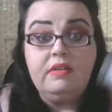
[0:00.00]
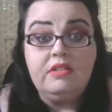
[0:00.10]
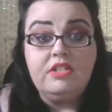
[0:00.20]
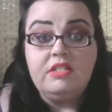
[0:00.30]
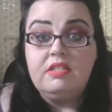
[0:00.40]

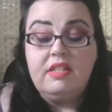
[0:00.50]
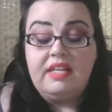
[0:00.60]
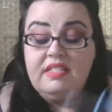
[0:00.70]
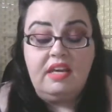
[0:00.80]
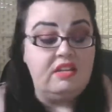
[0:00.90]
just
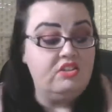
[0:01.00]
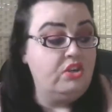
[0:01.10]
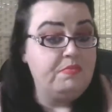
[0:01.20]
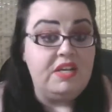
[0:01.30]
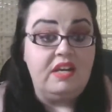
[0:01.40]
that's it,
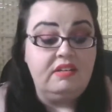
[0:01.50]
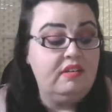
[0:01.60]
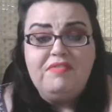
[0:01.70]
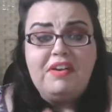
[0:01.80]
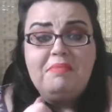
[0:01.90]
job done.
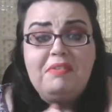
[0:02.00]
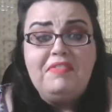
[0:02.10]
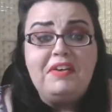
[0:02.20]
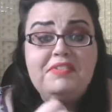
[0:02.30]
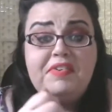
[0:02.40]
In fact, my
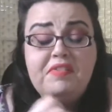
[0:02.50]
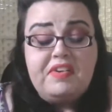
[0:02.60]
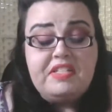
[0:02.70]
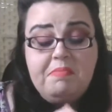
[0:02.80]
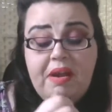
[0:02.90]
phone's
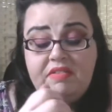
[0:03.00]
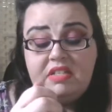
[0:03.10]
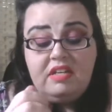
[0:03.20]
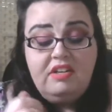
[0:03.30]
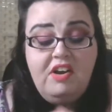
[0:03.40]
filthy, it's
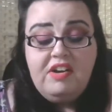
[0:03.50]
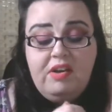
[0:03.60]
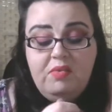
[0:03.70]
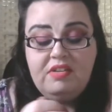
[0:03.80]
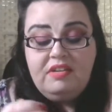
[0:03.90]
embarrassing. Can't
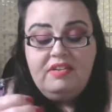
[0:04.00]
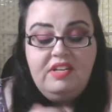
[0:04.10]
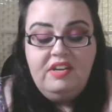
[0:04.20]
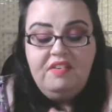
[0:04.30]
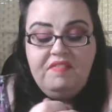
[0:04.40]
get all the
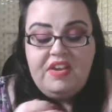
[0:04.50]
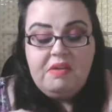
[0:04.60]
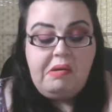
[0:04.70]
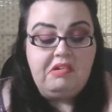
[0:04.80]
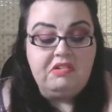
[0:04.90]

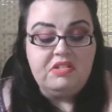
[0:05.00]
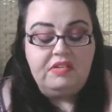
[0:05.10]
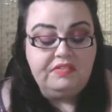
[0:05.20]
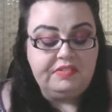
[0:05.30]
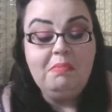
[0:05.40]
finger marks
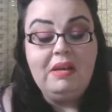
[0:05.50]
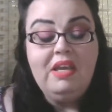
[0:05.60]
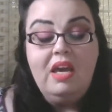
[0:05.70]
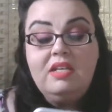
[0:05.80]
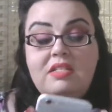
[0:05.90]
off. But
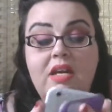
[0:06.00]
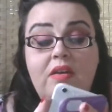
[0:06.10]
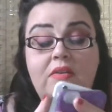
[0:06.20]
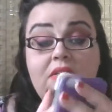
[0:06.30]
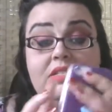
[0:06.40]
yeah,
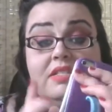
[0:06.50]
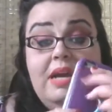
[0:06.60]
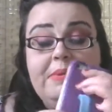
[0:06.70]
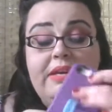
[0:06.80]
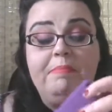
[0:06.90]
so
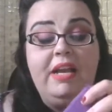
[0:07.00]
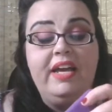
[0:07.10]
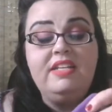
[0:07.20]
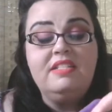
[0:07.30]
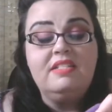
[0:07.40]
snap it in
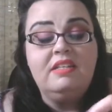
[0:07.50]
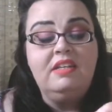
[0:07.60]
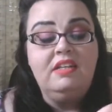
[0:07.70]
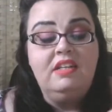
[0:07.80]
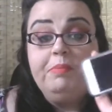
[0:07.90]
place,
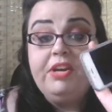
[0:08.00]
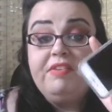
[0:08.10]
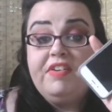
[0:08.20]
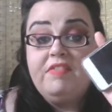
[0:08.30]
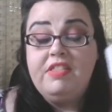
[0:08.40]
put your
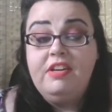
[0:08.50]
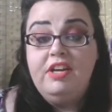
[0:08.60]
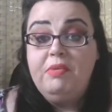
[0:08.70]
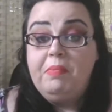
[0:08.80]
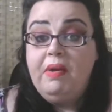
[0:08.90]
finger in the
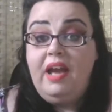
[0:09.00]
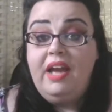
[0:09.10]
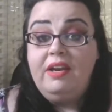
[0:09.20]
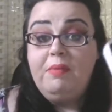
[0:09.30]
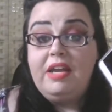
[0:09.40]
loop,
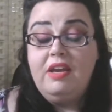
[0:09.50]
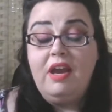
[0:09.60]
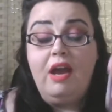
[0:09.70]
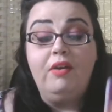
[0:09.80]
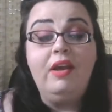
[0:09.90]
and away you
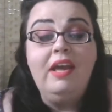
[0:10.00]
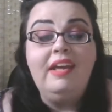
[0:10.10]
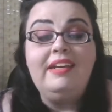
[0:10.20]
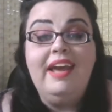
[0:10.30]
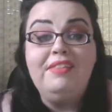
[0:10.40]
go.
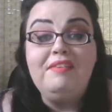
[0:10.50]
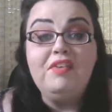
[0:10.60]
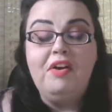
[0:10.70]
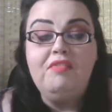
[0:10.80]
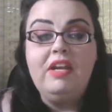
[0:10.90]
Now, they've
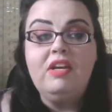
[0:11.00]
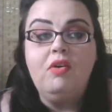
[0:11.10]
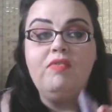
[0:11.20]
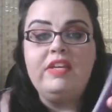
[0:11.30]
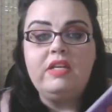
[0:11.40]
got a really
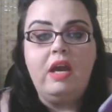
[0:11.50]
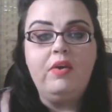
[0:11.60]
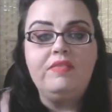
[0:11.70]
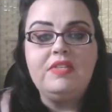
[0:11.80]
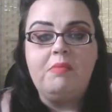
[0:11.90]
cool video
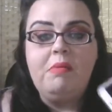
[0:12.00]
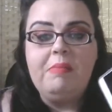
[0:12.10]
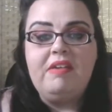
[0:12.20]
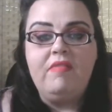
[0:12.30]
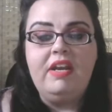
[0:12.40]
of someone
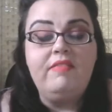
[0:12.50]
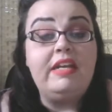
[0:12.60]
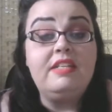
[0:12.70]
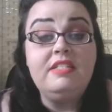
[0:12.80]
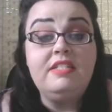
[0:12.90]
being really,
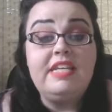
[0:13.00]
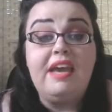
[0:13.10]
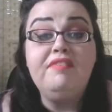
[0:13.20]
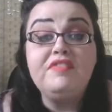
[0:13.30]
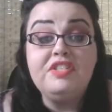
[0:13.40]
really
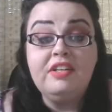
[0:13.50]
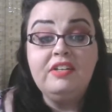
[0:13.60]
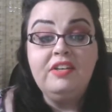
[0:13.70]
deft